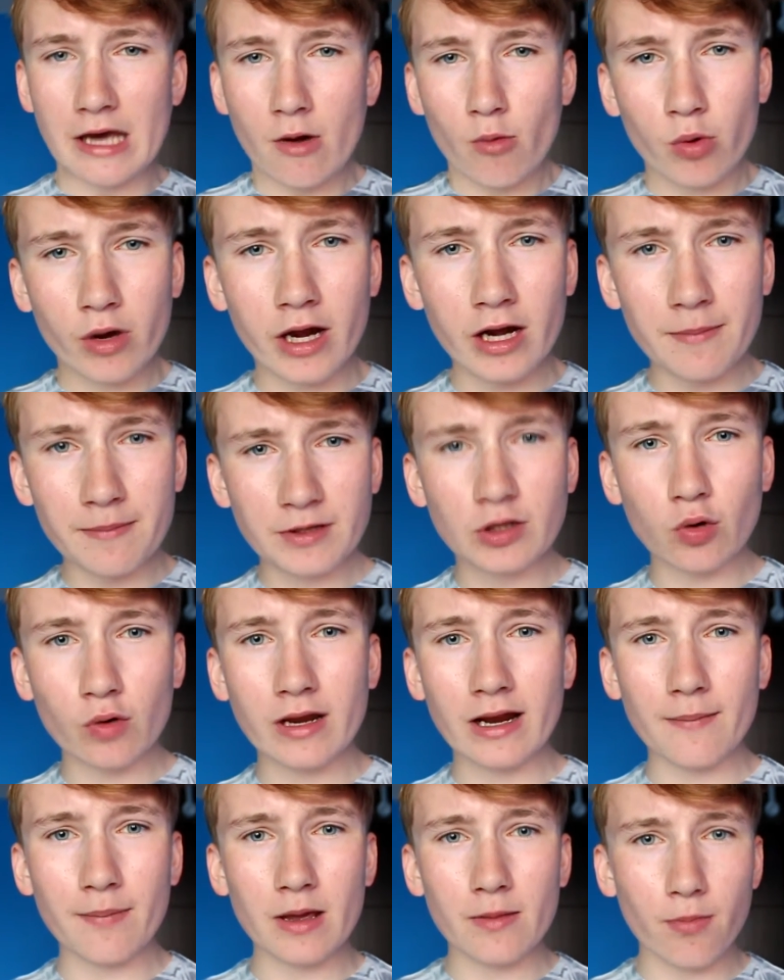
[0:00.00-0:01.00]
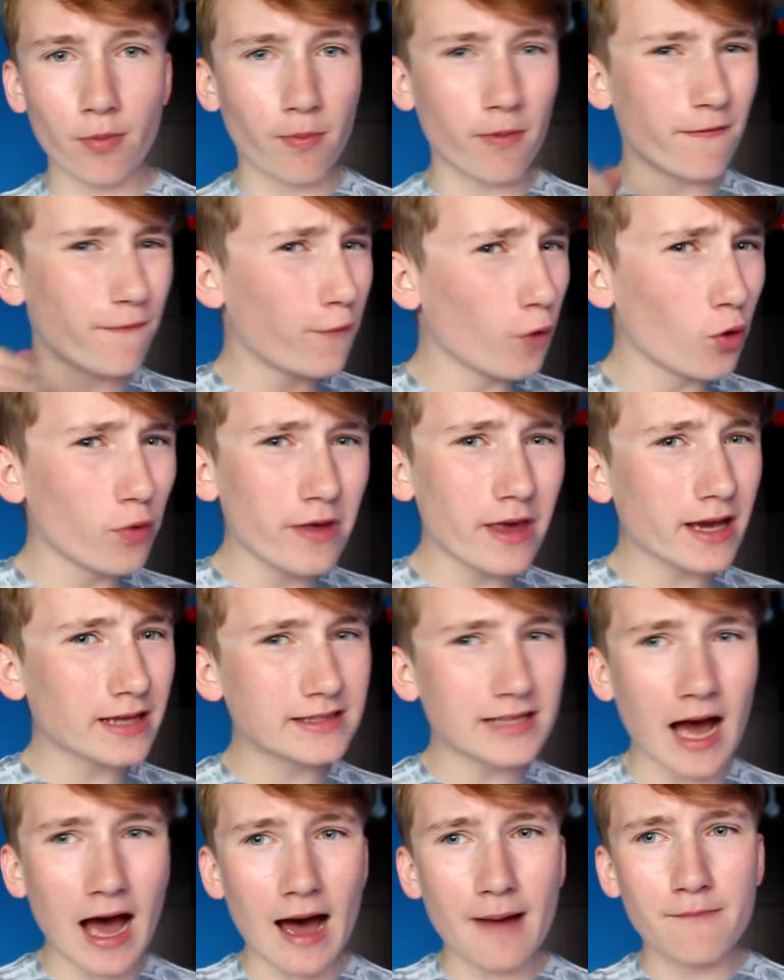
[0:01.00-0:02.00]
We're going to be talking about people before the
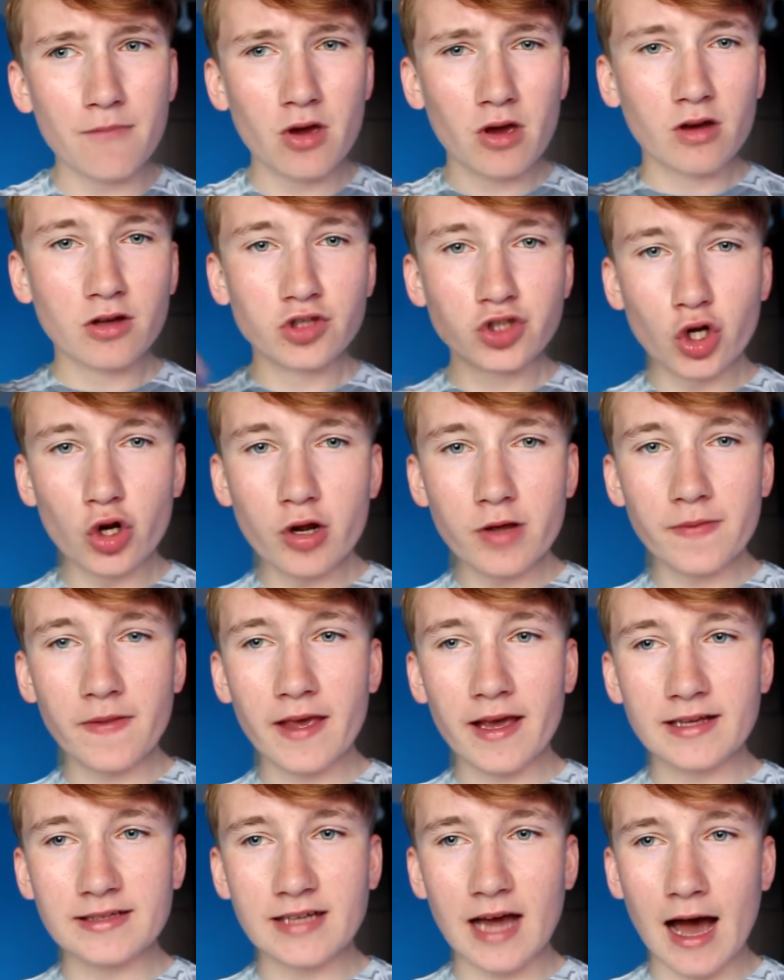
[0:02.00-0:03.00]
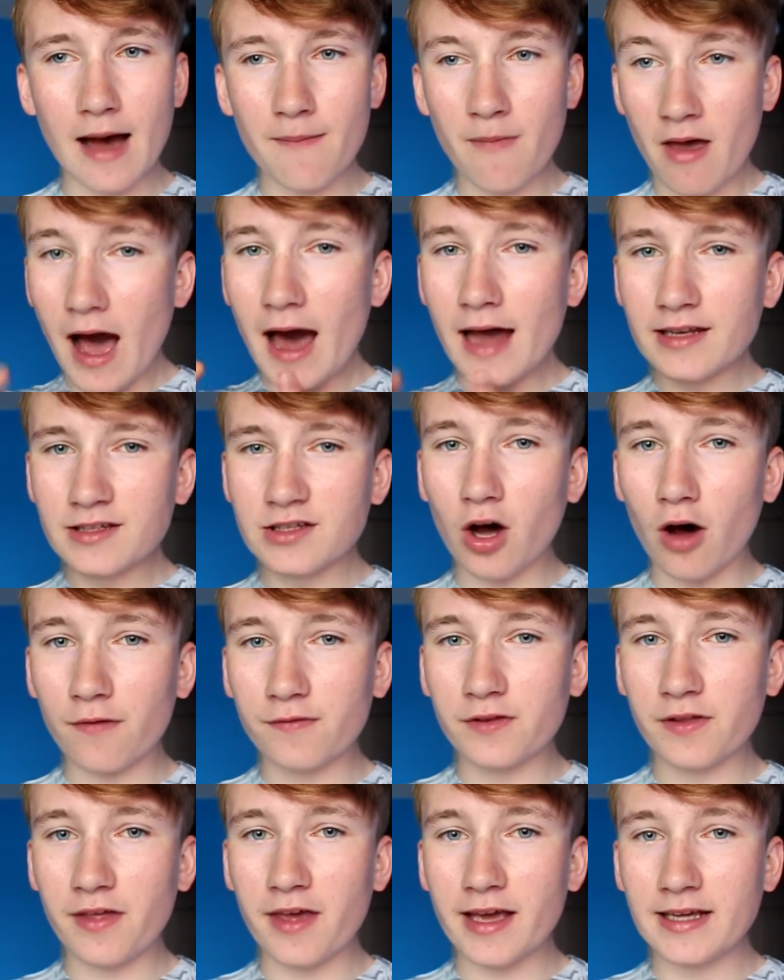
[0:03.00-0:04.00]
exam, during the exam and
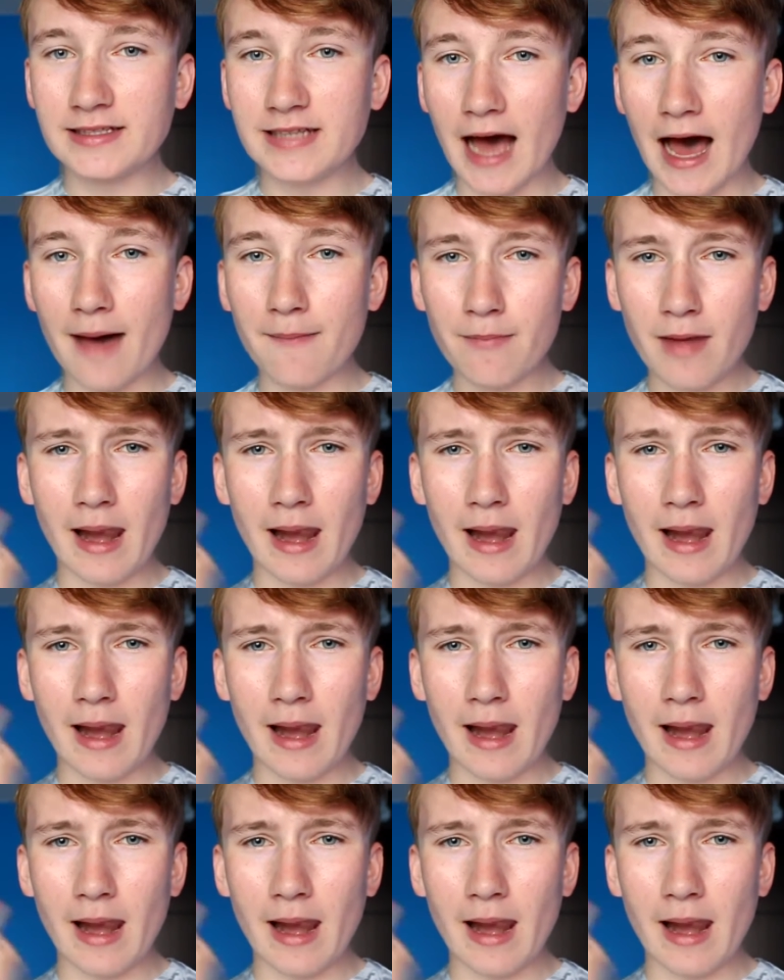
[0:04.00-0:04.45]
after the exam.